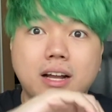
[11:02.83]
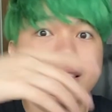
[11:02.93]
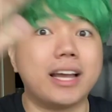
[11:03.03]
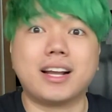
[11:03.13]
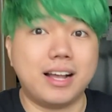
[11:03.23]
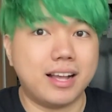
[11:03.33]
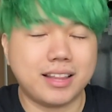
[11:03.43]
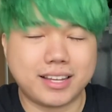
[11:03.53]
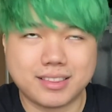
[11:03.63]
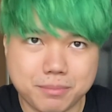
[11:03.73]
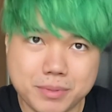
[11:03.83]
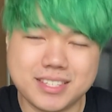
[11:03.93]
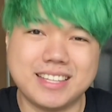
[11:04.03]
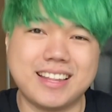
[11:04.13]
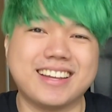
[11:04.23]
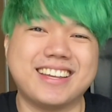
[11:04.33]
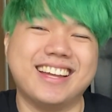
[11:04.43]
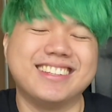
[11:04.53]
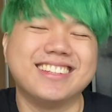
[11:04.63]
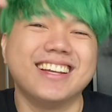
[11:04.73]
like Miss Nina
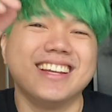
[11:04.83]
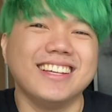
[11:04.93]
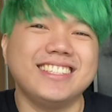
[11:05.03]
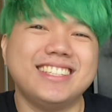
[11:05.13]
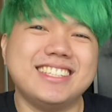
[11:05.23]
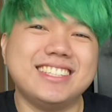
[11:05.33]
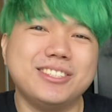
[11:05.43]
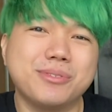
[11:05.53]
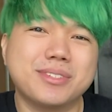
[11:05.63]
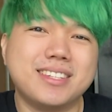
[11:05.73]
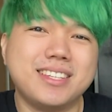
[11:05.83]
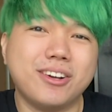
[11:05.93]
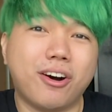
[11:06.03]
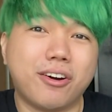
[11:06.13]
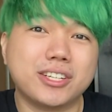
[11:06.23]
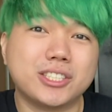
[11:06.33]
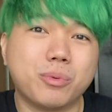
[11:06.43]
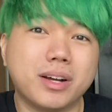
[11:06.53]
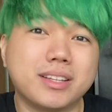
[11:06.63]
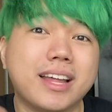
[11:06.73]
again, she used the orange
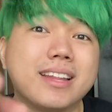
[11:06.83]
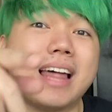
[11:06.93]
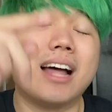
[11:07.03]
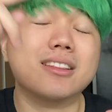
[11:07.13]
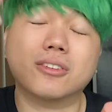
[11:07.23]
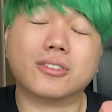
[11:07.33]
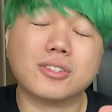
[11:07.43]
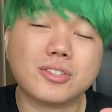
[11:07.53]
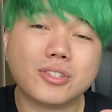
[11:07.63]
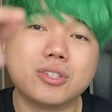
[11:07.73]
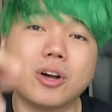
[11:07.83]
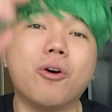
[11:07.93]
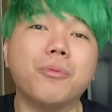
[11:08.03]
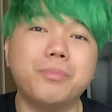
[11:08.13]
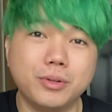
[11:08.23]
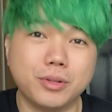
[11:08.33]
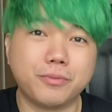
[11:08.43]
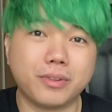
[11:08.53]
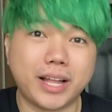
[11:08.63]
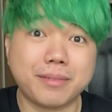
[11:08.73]
one. That looked so
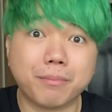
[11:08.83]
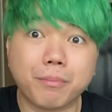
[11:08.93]
beautiful and